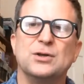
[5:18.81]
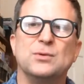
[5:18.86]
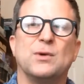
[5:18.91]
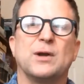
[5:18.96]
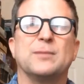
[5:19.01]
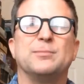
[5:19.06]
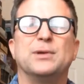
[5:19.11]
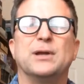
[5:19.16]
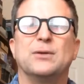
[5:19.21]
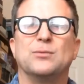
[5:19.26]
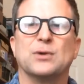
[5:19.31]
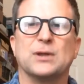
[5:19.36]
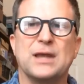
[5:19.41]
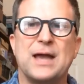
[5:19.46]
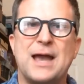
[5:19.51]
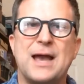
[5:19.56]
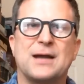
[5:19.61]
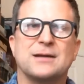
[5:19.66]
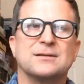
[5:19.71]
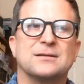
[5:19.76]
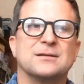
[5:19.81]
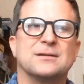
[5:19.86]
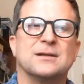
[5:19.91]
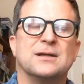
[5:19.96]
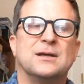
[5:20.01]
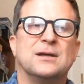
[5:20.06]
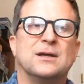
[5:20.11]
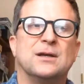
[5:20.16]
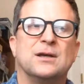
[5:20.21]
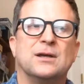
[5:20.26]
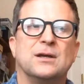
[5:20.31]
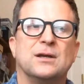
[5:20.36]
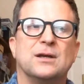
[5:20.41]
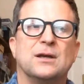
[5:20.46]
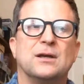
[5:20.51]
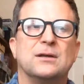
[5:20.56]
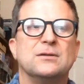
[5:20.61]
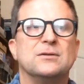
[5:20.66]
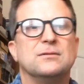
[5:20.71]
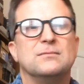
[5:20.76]
You want to play relaxed,
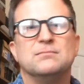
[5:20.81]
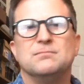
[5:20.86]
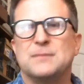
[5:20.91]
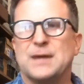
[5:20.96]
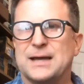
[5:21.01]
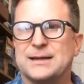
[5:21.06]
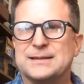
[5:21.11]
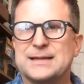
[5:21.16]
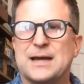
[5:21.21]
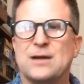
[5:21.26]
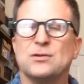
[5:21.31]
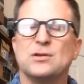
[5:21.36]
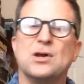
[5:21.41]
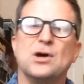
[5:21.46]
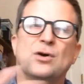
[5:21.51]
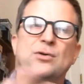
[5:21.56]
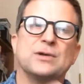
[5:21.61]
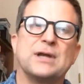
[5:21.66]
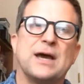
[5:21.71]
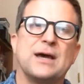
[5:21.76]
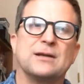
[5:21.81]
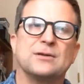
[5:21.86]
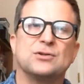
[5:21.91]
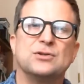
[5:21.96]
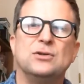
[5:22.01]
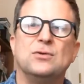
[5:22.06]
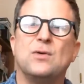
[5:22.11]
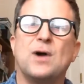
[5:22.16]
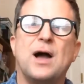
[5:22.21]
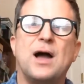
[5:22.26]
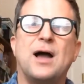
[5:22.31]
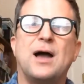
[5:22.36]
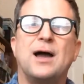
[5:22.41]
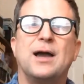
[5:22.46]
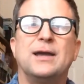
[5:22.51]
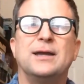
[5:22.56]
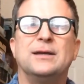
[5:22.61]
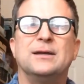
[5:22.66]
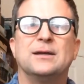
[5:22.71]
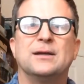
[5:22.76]
not down low, not too
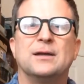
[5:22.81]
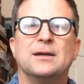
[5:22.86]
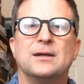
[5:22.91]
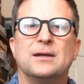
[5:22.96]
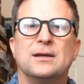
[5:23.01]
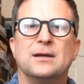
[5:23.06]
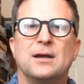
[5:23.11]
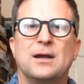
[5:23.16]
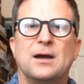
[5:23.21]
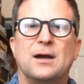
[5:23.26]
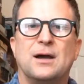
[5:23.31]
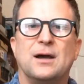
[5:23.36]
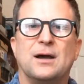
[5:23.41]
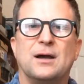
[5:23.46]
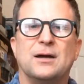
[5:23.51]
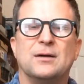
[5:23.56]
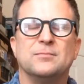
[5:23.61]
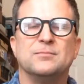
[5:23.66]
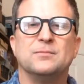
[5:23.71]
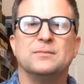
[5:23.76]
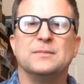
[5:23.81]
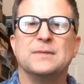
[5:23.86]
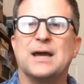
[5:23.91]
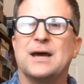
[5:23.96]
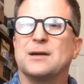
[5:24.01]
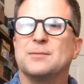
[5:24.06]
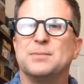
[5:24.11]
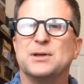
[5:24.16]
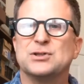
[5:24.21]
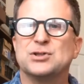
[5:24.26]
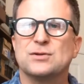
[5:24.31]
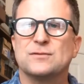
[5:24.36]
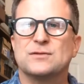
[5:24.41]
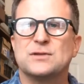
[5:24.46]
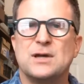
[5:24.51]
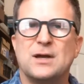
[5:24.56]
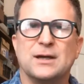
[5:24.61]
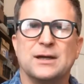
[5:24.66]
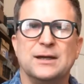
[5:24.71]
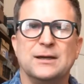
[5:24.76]
high, not a bunch of
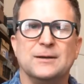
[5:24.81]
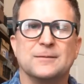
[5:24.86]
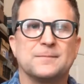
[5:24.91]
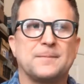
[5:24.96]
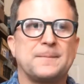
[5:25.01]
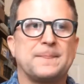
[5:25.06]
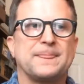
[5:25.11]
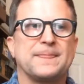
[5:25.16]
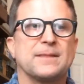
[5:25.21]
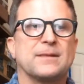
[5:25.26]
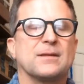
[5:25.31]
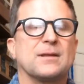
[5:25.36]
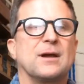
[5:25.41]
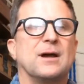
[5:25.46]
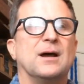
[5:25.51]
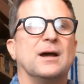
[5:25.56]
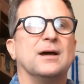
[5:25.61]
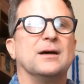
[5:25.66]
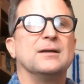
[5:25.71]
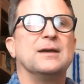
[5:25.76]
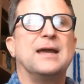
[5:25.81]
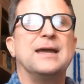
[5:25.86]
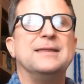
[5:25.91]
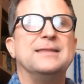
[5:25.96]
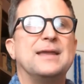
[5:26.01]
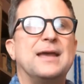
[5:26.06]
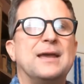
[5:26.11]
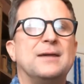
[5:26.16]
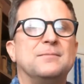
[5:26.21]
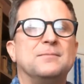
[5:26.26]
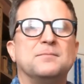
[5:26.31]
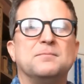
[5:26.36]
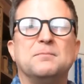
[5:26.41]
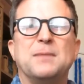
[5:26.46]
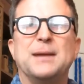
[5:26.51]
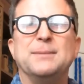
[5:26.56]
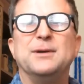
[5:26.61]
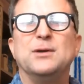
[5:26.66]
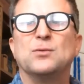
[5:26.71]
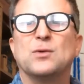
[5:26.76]
tonguing. And then
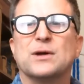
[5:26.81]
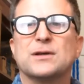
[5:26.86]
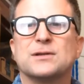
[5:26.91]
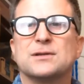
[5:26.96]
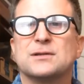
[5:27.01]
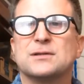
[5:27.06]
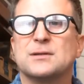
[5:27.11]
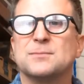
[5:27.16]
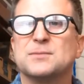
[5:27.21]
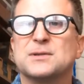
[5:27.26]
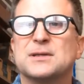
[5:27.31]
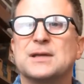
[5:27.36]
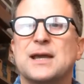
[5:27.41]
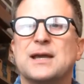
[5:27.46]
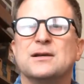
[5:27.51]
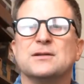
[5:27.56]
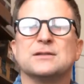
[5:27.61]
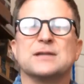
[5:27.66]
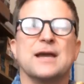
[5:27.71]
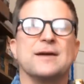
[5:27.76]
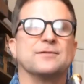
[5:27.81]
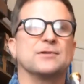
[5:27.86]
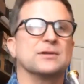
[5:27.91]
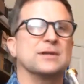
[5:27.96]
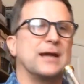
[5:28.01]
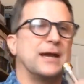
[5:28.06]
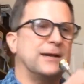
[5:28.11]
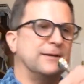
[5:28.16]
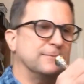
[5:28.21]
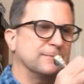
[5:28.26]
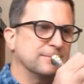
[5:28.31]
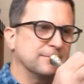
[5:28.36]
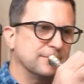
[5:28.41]
maybe work to some scales after that.